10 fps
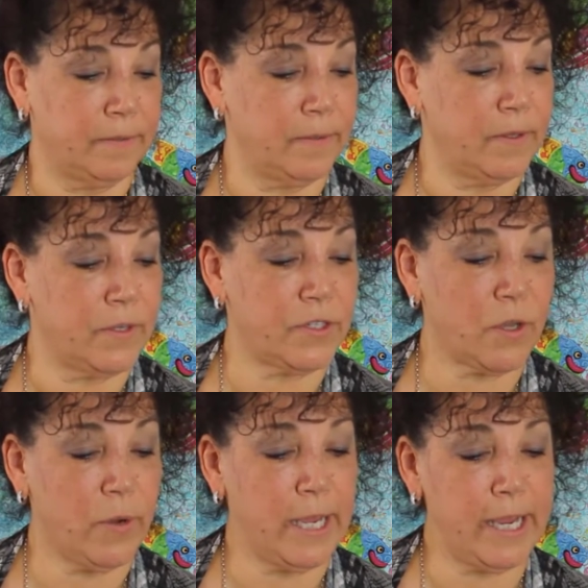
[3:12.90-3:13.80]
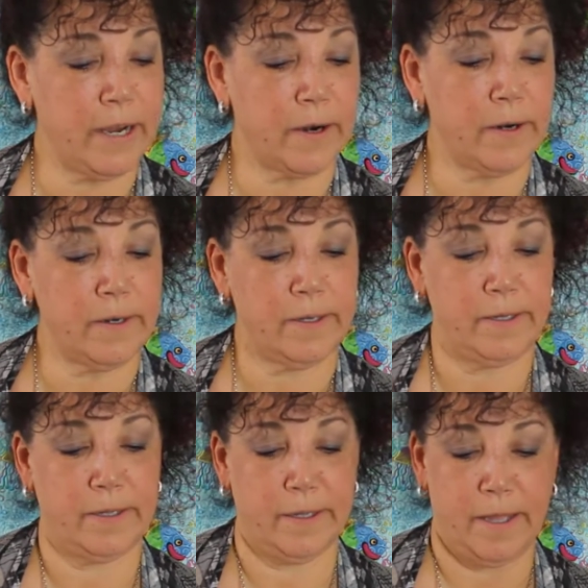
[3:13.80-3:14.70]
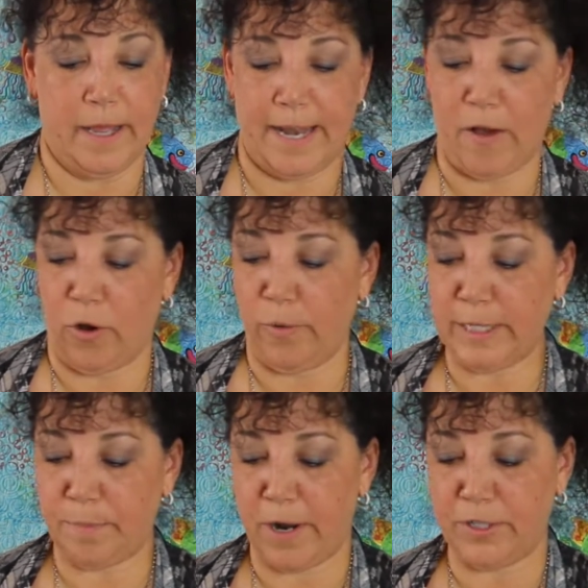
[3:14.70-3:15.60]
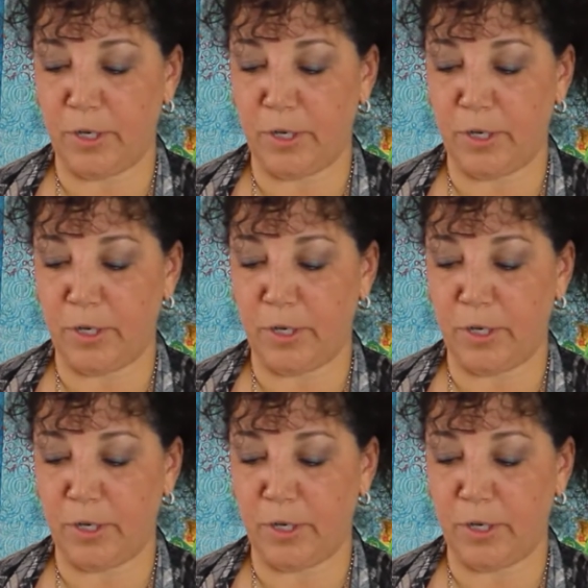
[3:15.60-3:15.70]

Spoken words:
So here, now always press your